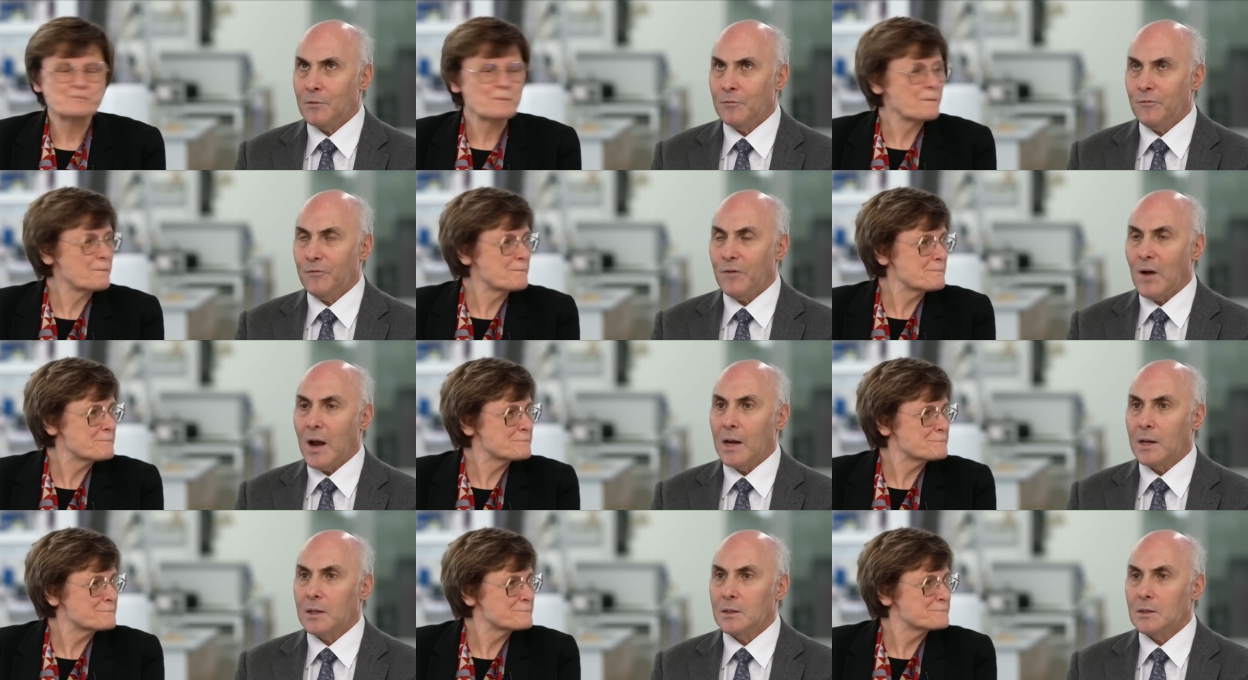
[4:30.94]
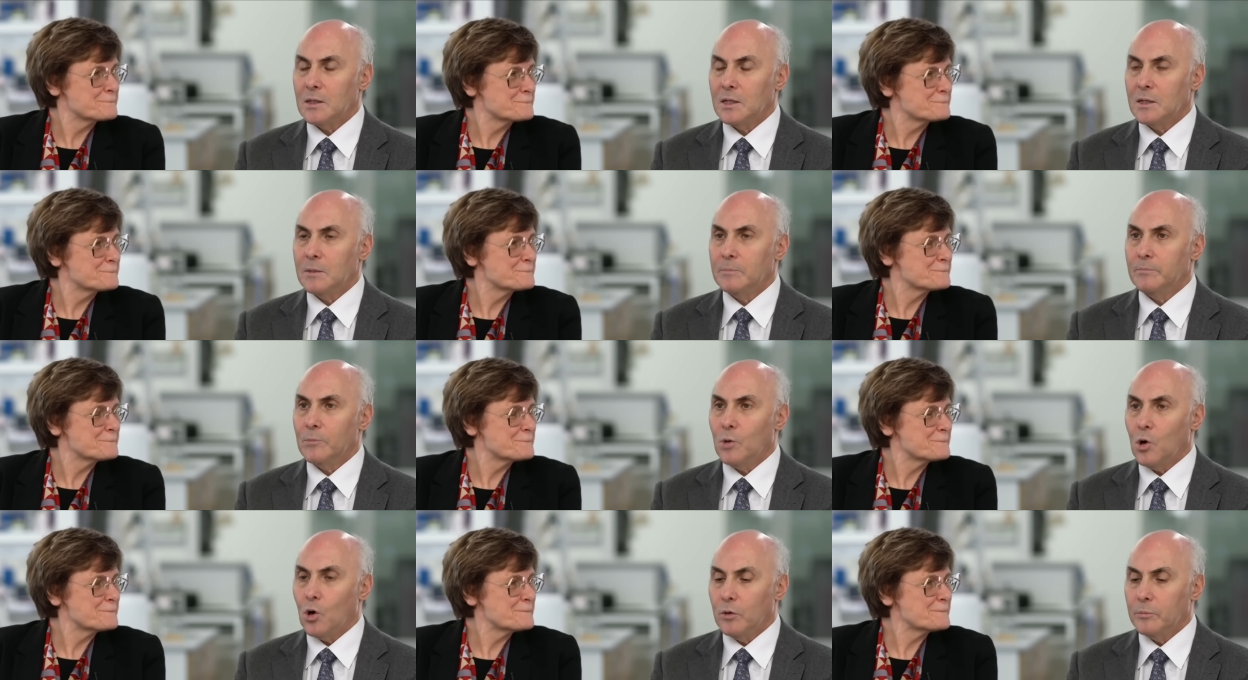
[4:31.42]
Speaker 1: finally
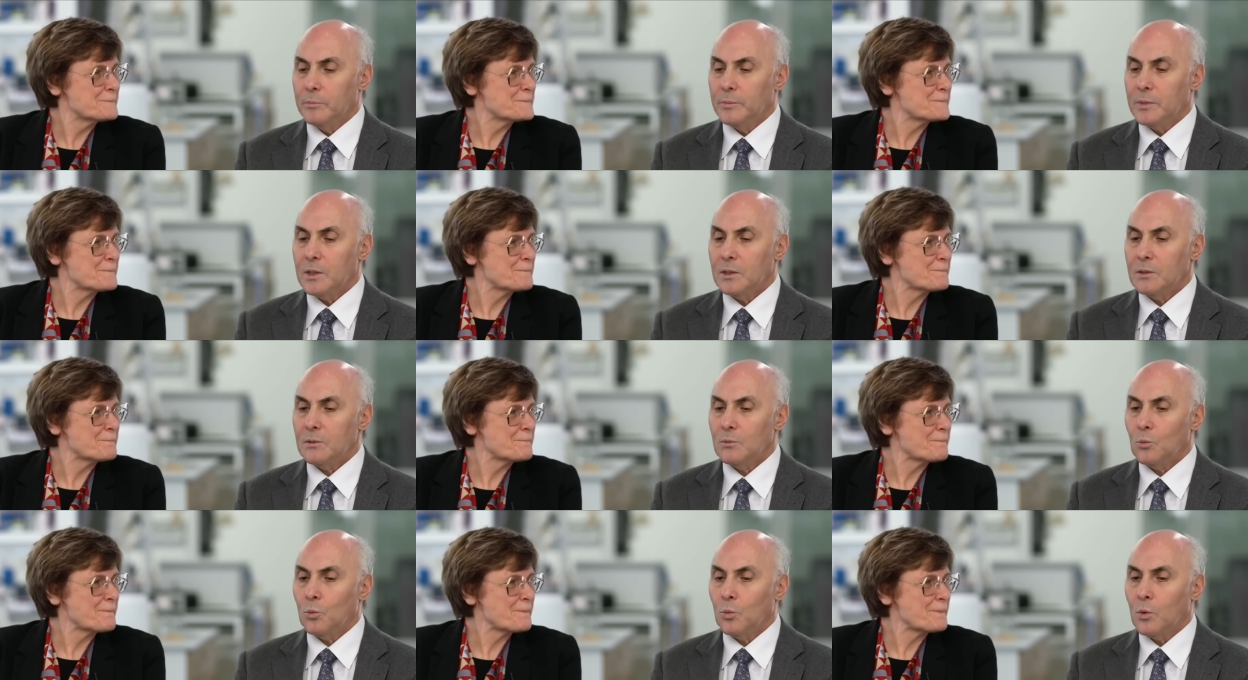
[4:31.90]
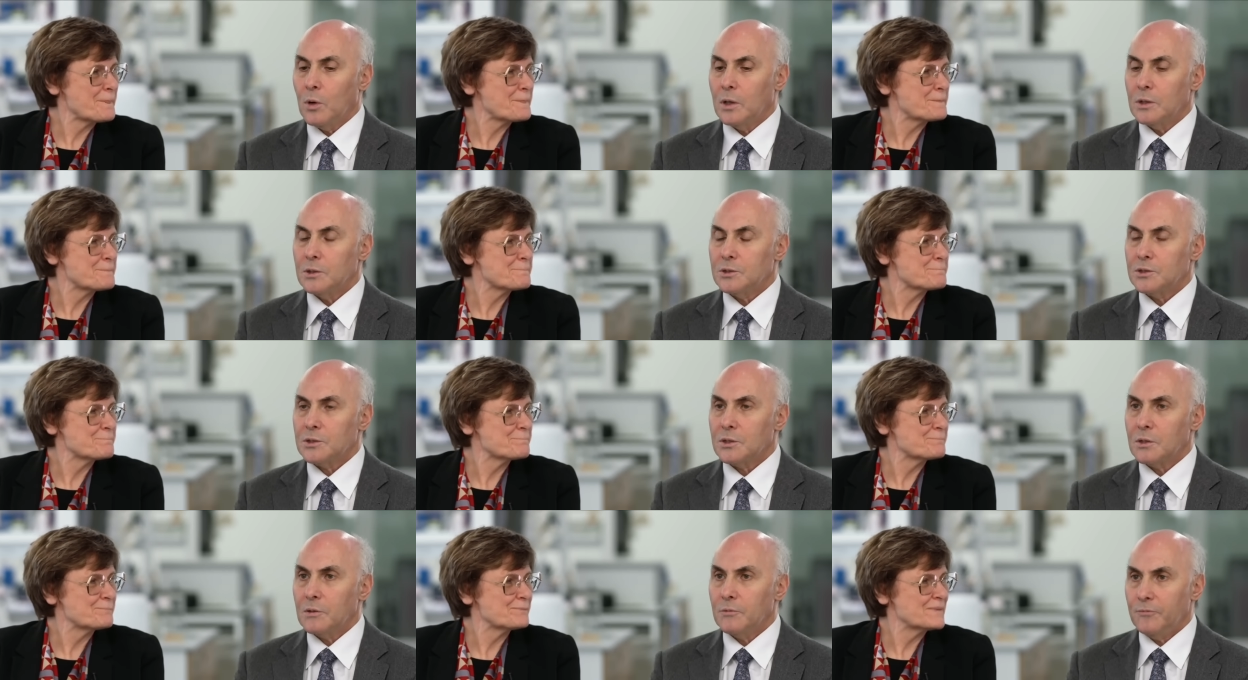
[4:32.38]
moment
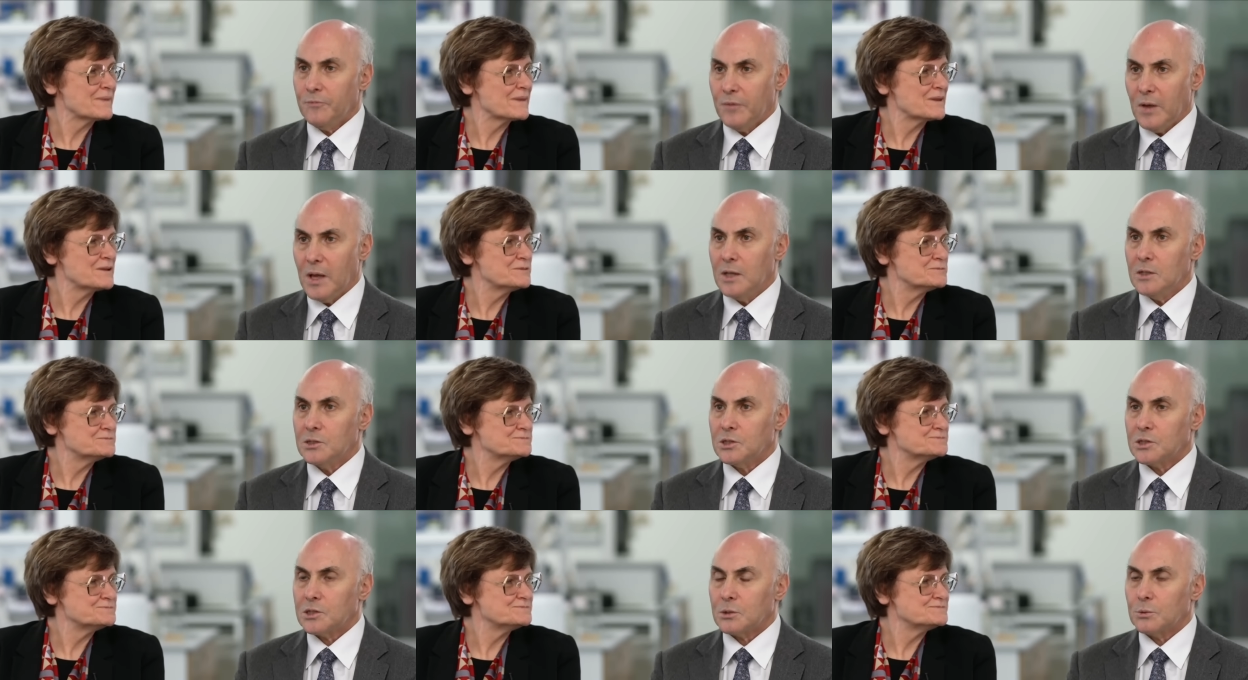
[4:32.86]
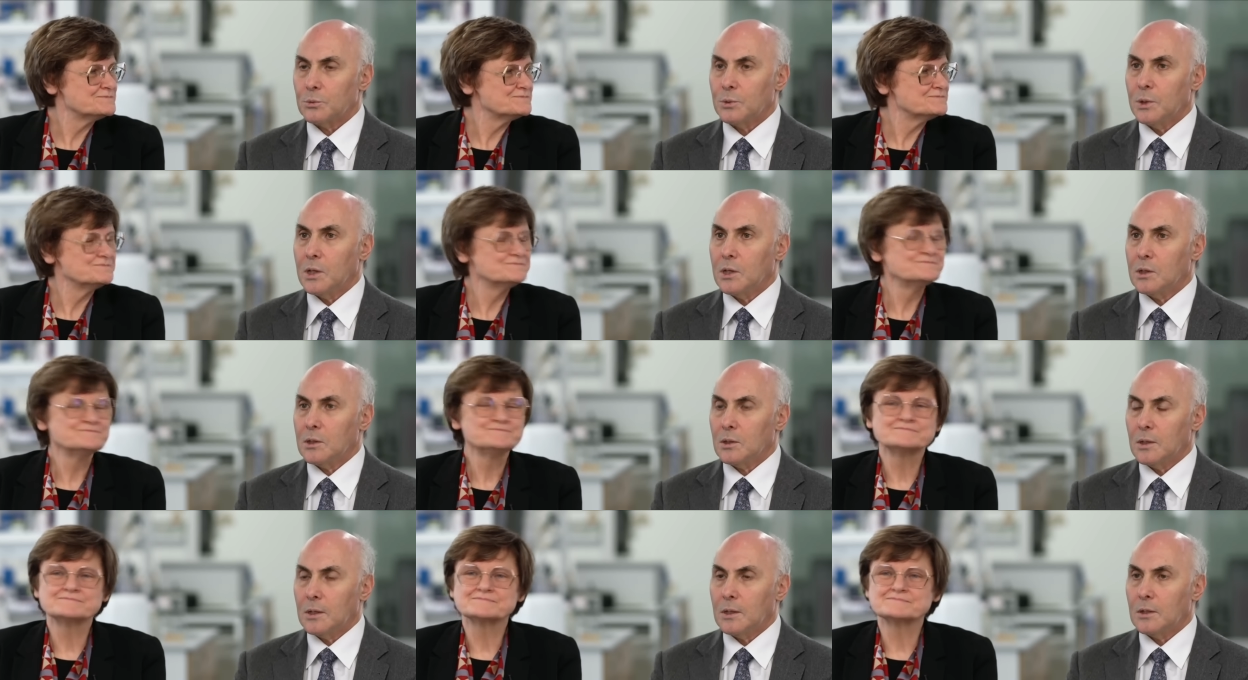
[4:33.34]
was the phase three
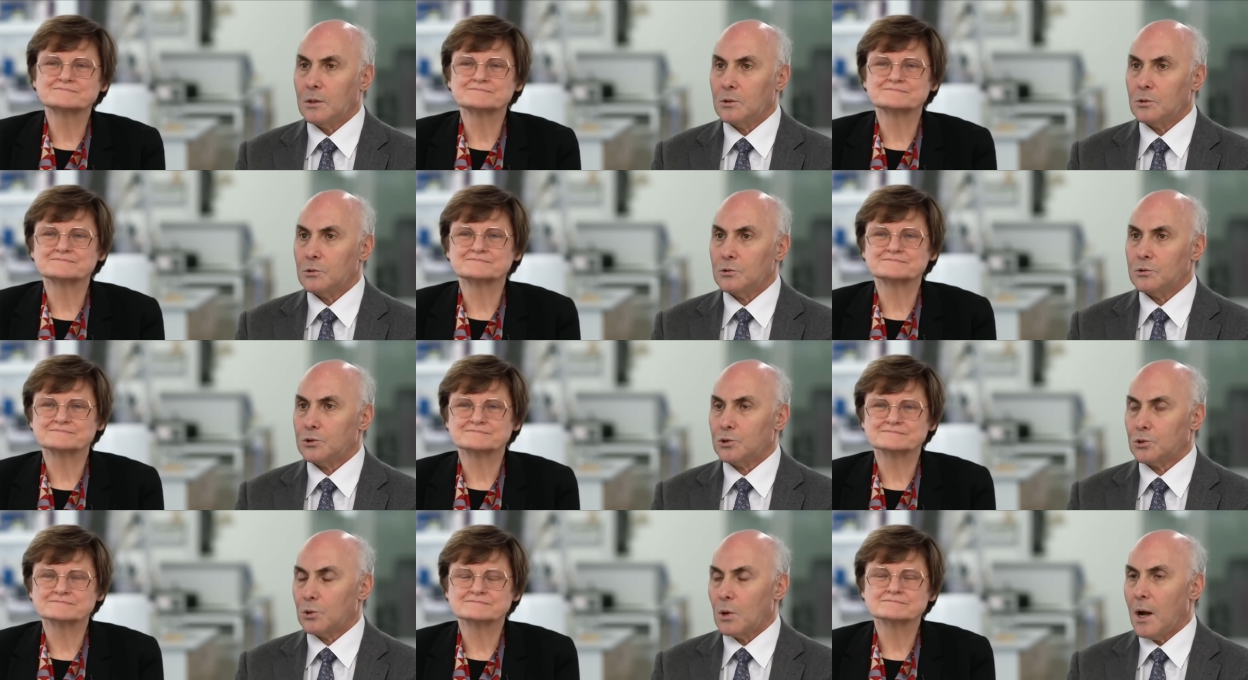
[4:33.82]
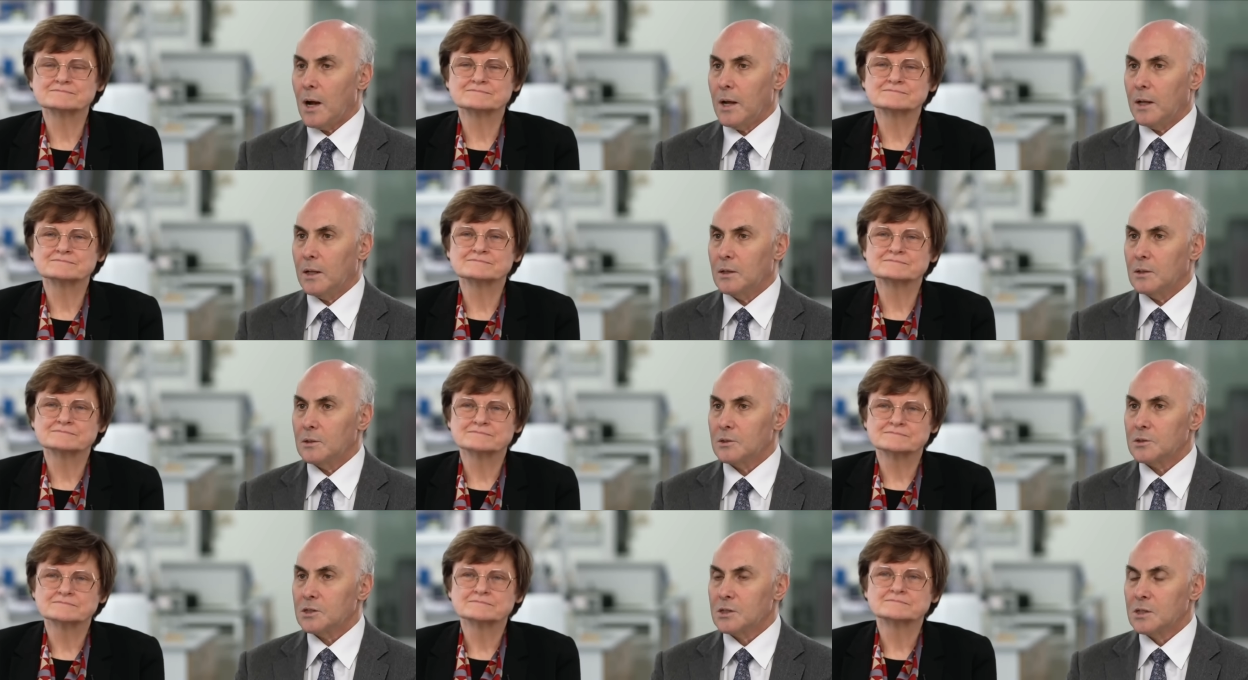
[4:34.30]
clinical trials.